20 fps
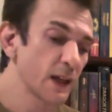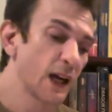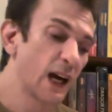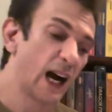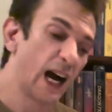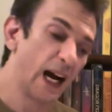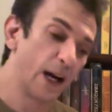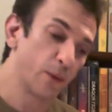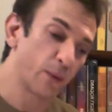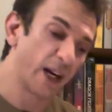
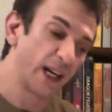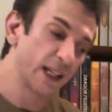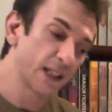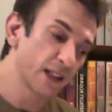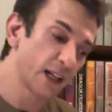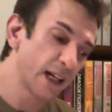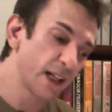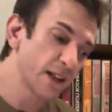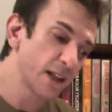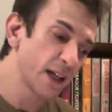I rate
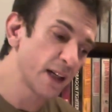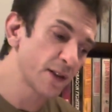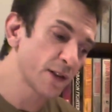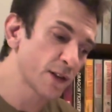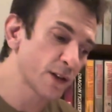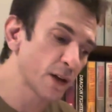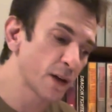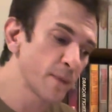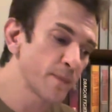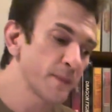Gley
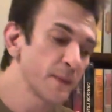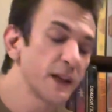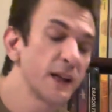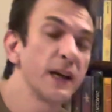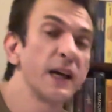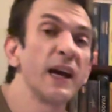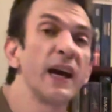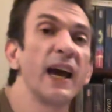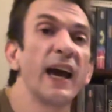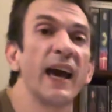Lancer
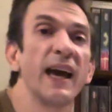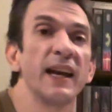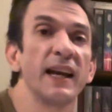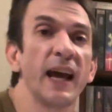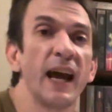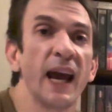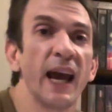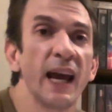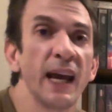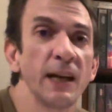
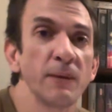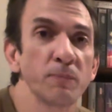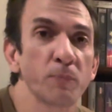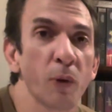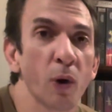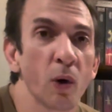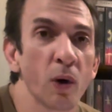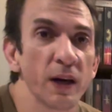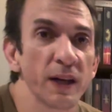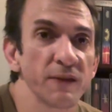an
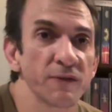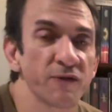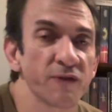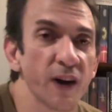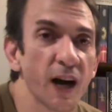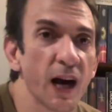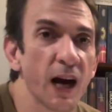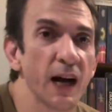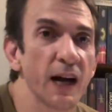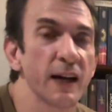
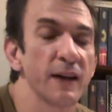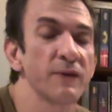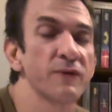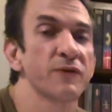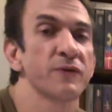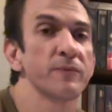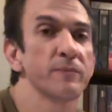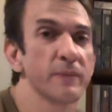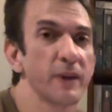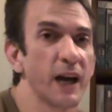
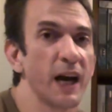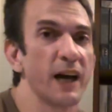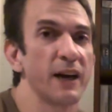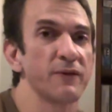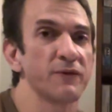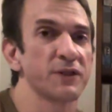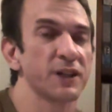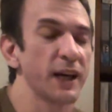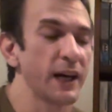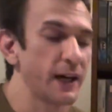8.5 out
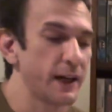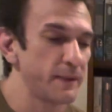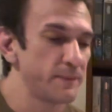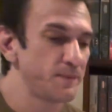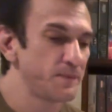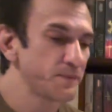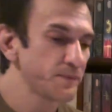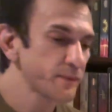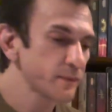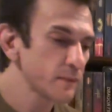of
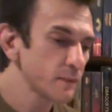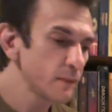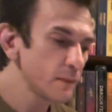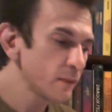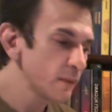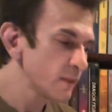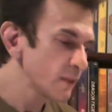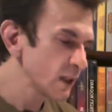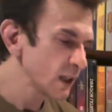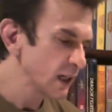10.
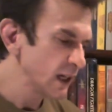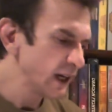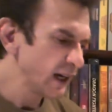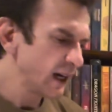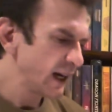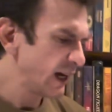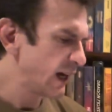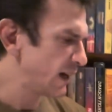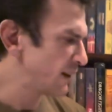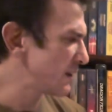
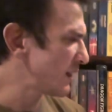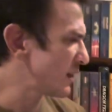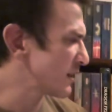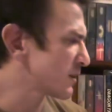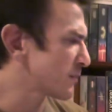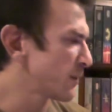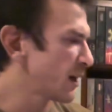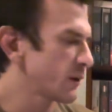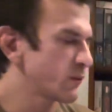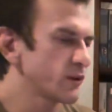And
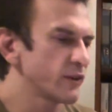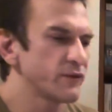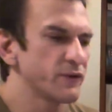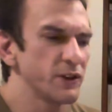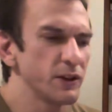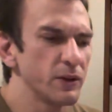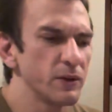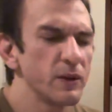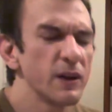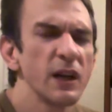that's my
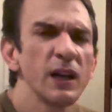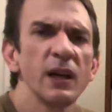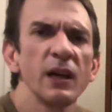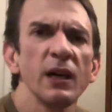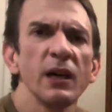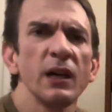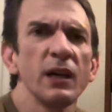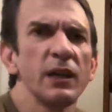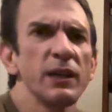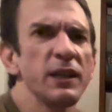review.
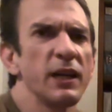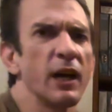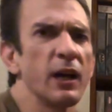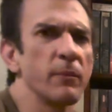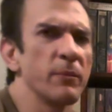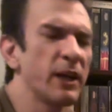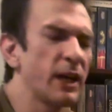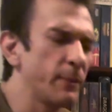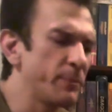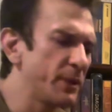Yeah,
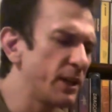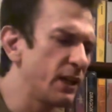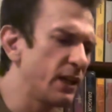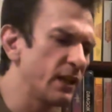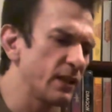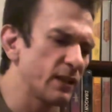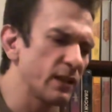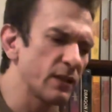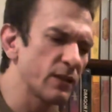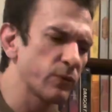I'm happy to
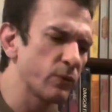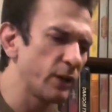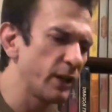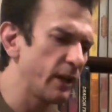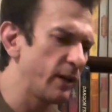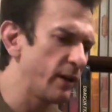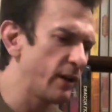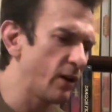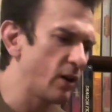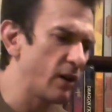get this one
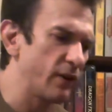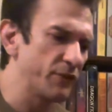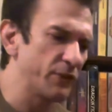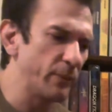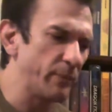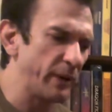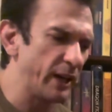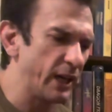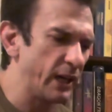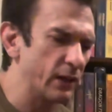off the
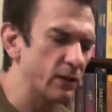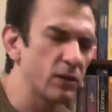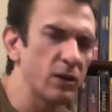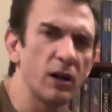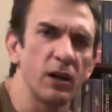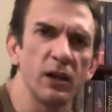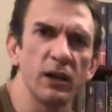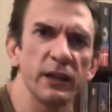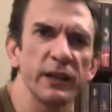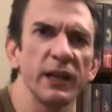
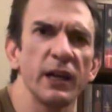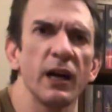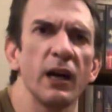backlog.